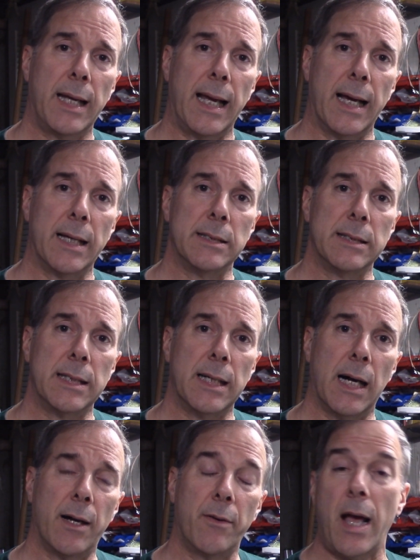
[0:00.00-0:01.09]
And if you
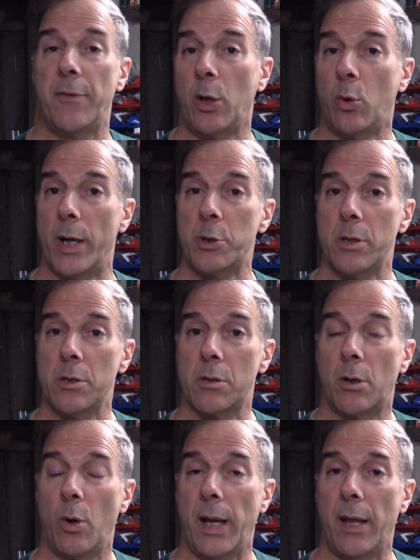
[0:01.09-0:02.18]
have any questions,
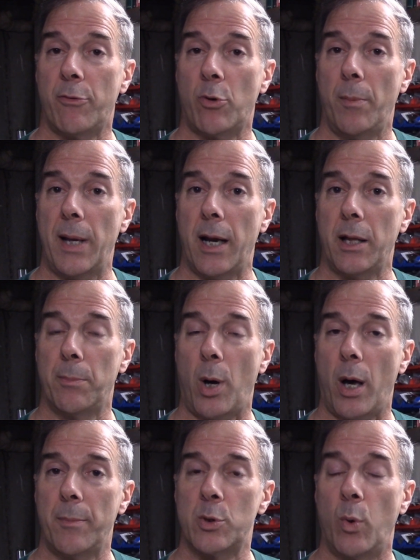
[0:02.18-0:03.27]
go ahead, throw them down on the
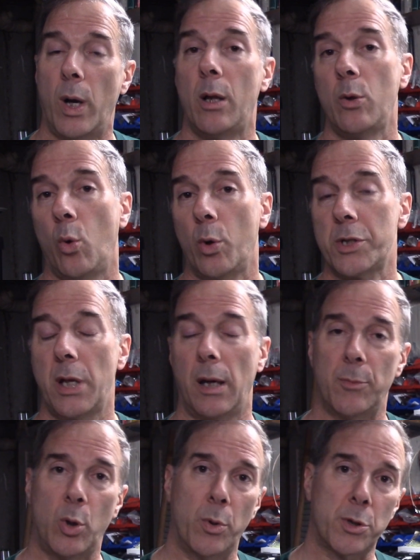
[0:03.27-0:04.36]
bottom as well, or send
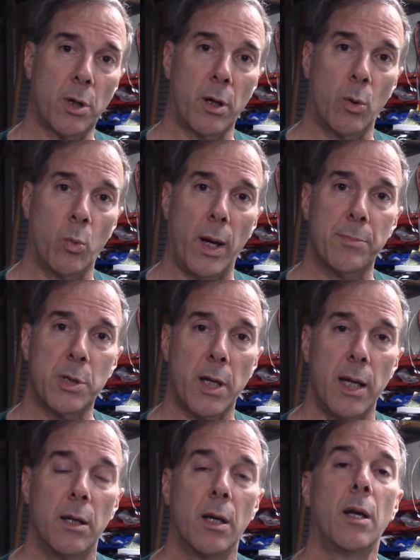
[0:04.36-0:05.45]
them to us on our
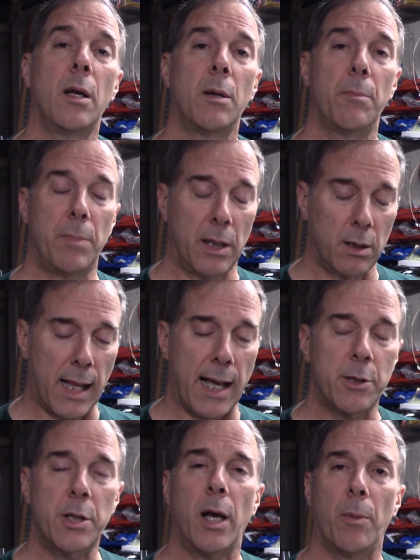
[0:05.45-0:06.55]
website. Be
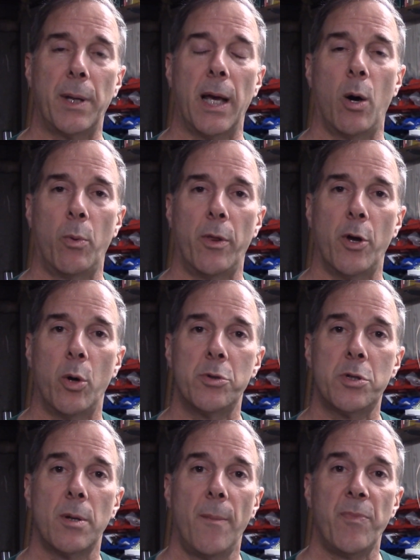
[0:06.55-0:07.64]
glad to help you out with
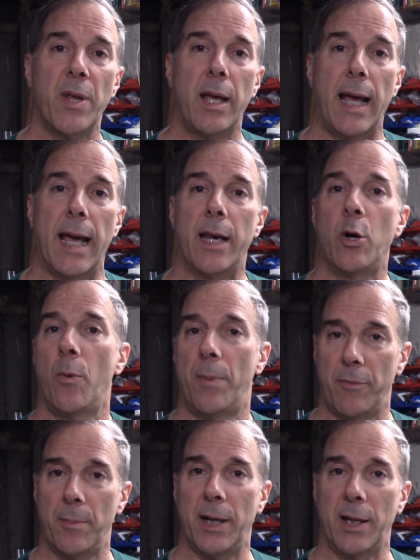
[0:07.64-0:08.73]
those, and hope
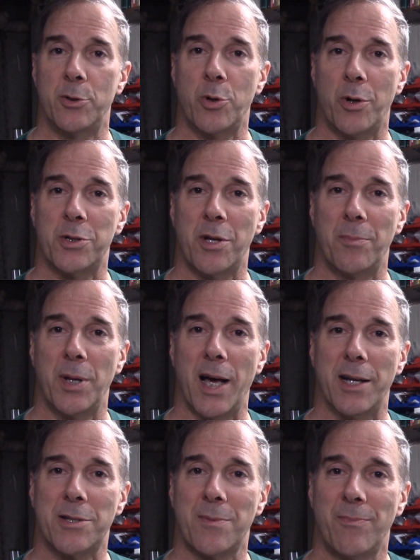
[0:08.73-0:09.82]
everybody enjoys their
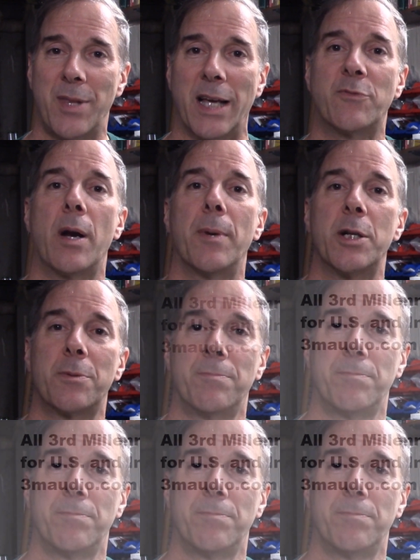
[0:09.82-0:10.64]
Miatas. Thanks very much.